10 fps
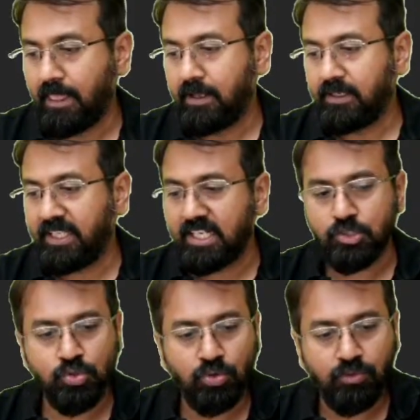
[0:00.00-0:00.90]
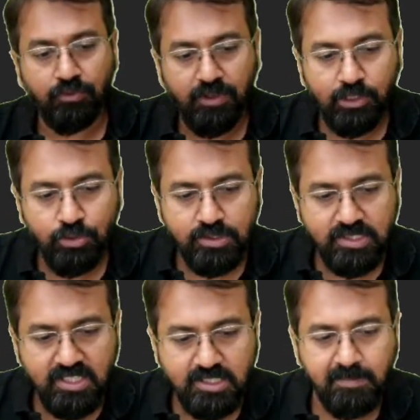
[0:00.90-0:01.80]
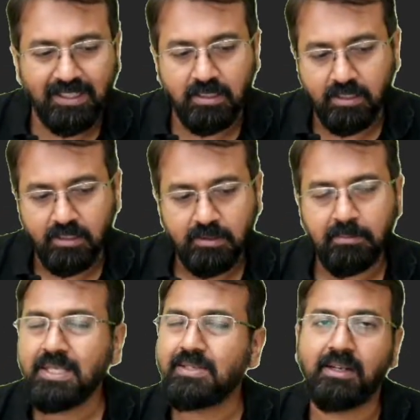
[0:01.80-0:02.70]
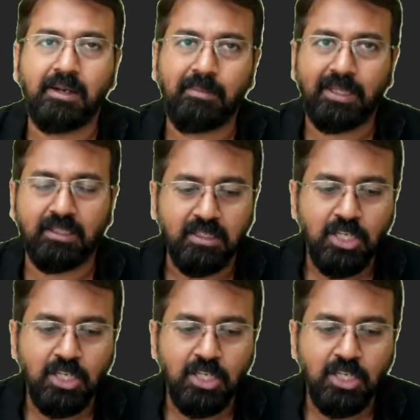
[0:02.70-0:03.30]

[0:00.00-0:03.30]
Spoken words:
Okay, so we'll use this method, base 100 method.